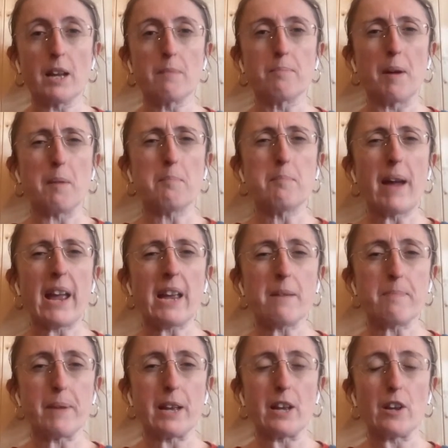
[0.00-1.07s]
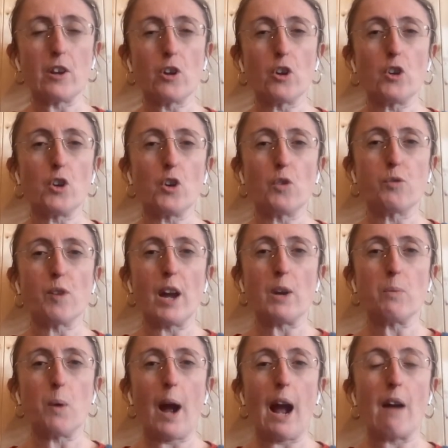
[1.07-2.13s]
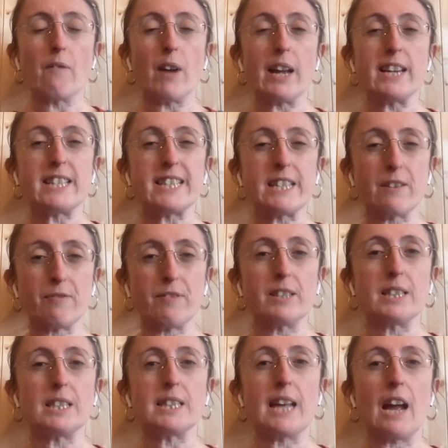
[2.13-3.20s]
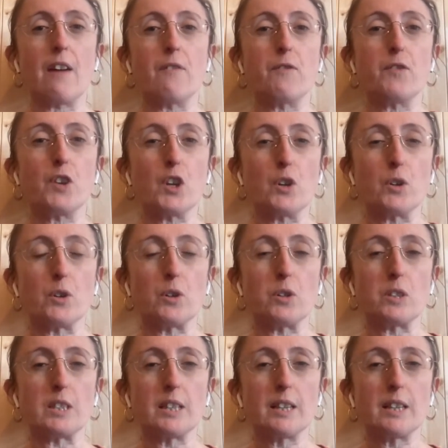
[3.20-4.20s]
but maybe your friend will have a different set of views,